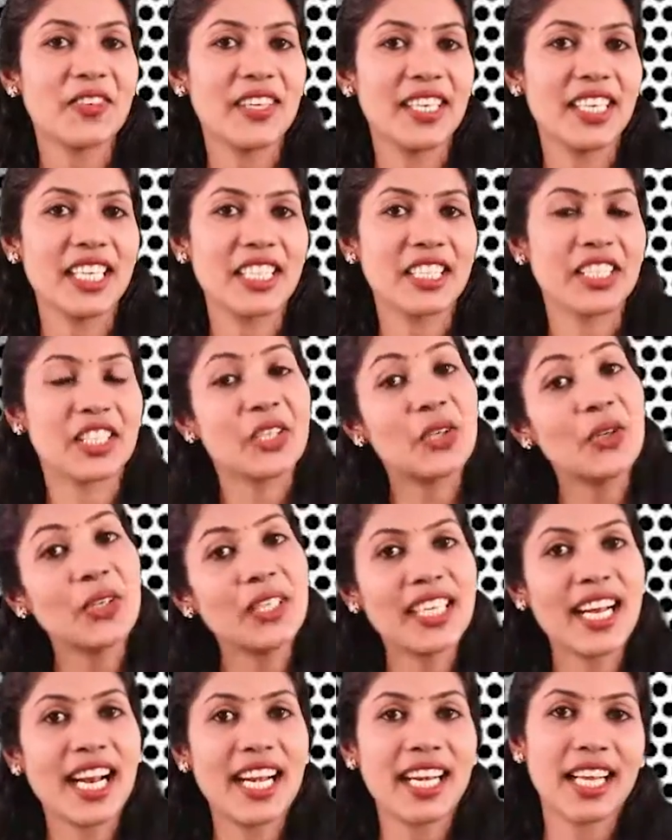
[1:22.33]
one is
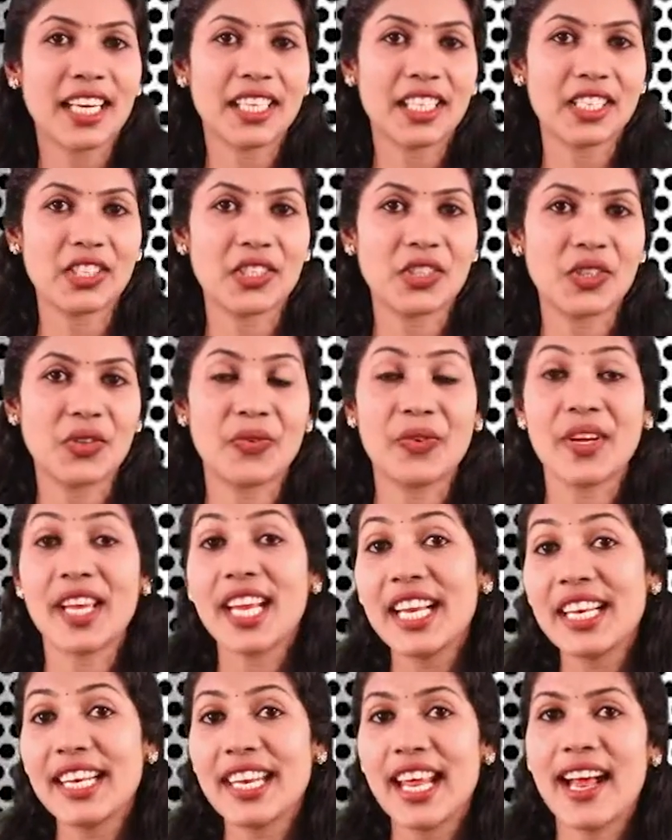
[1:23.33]
good conductors of
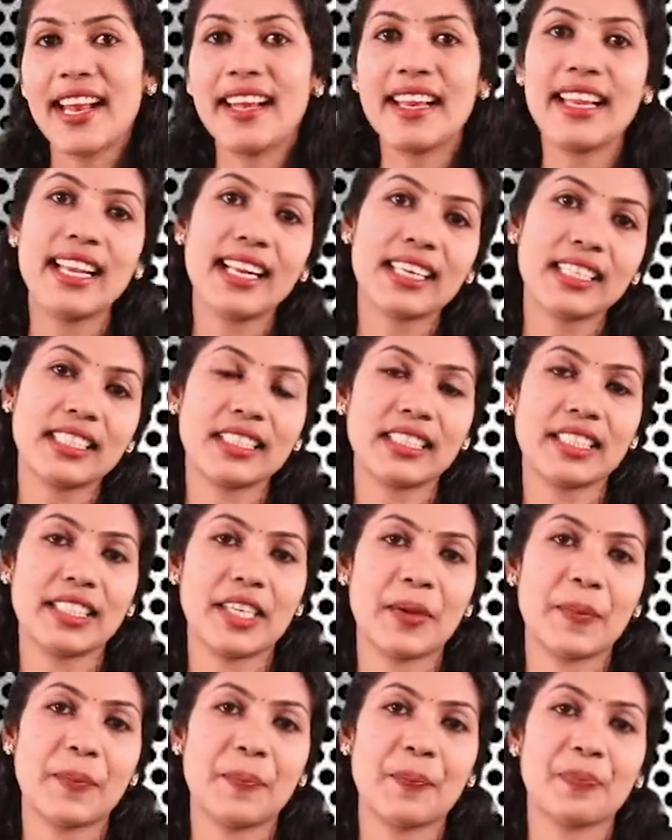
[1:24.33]
heat and
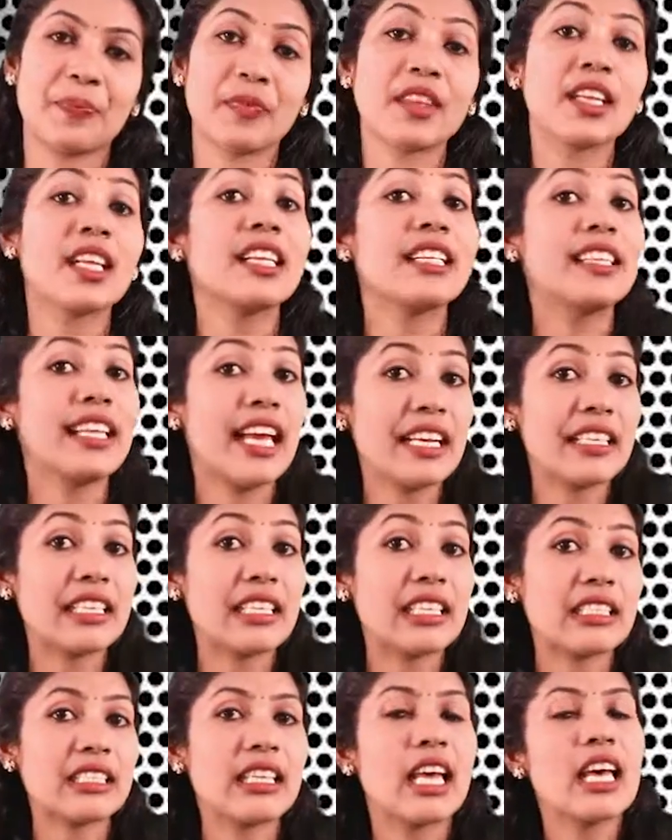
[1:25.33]
electricity. That
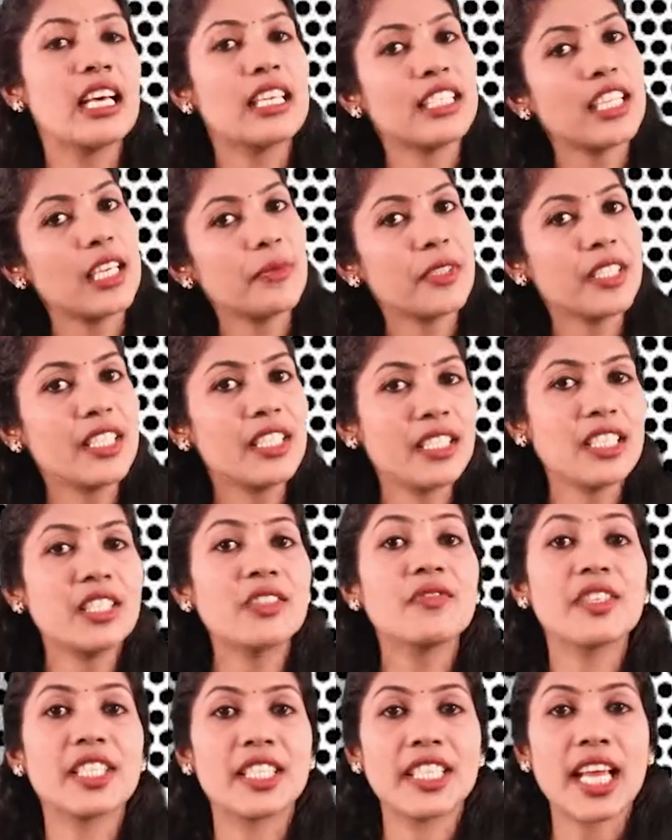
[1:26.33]
is,
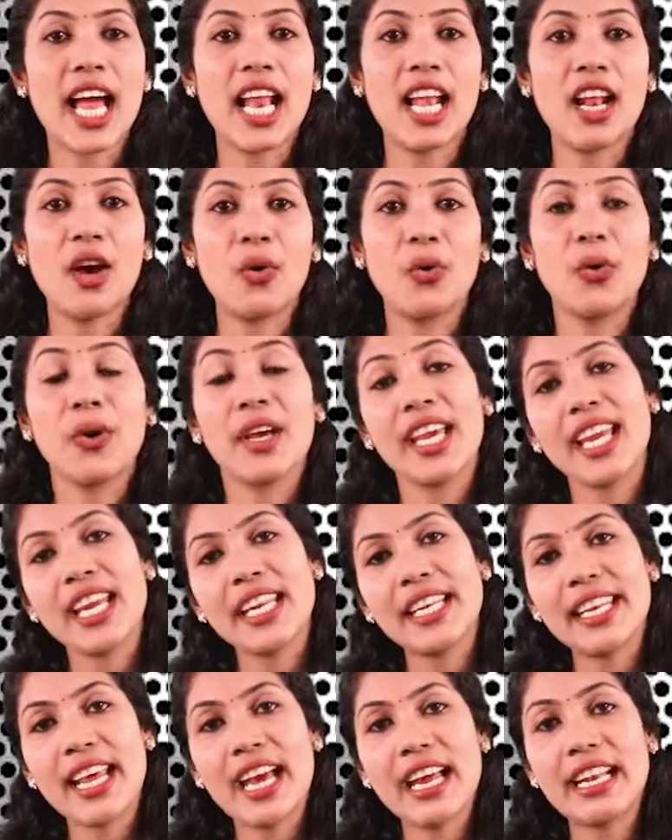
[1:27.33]
substances which allow
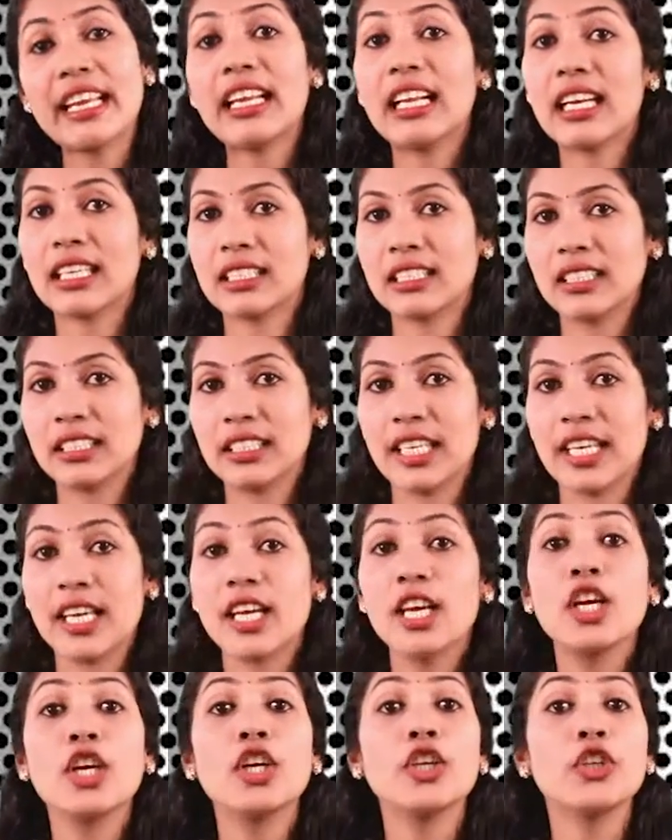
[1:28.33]
heat and
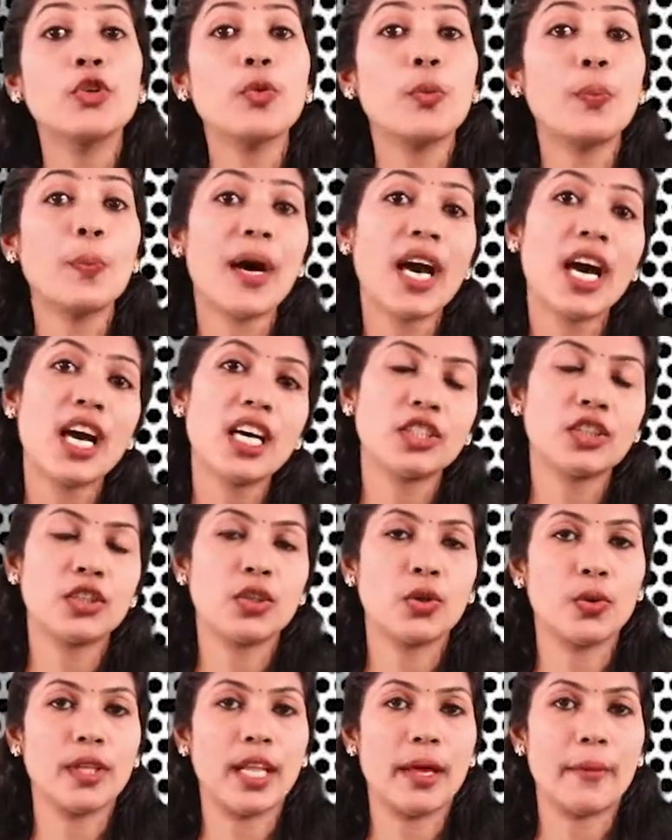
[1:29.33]
electricity to pass
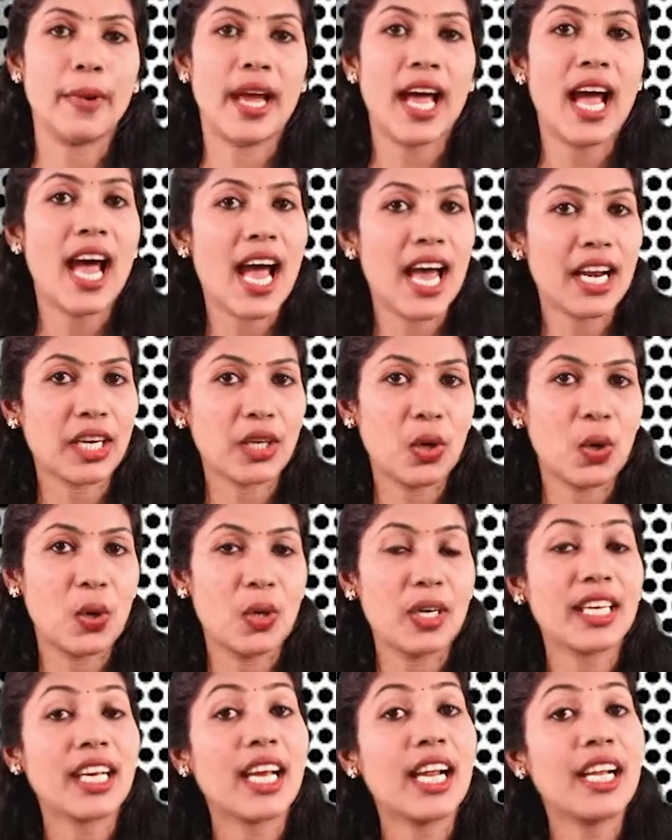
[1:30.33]
through them are
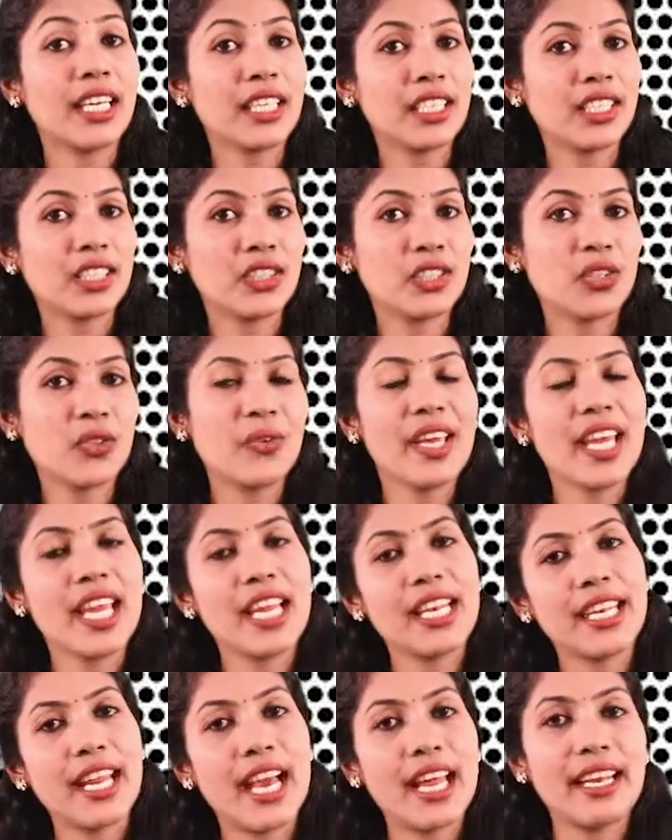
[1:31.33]
called conductors of
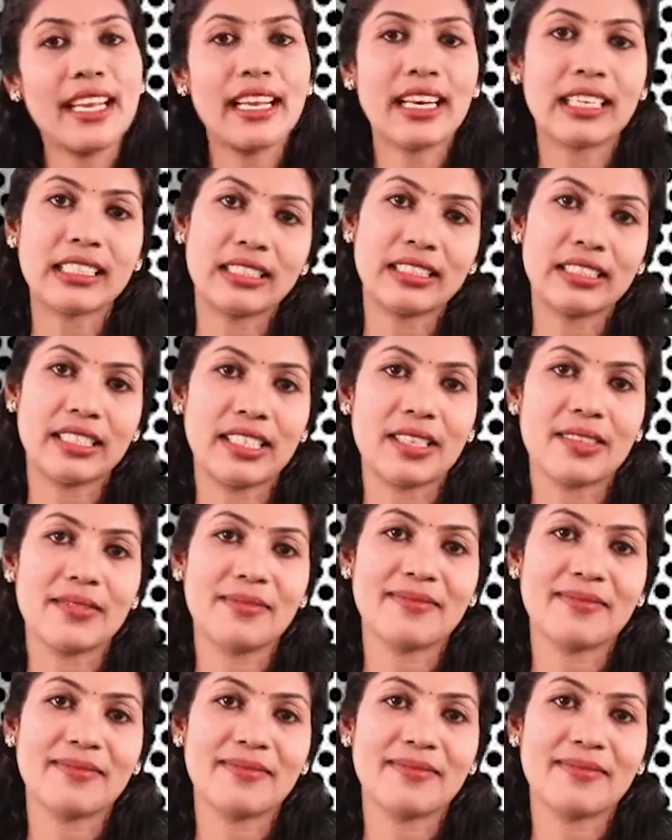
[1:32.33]
heat and electricity.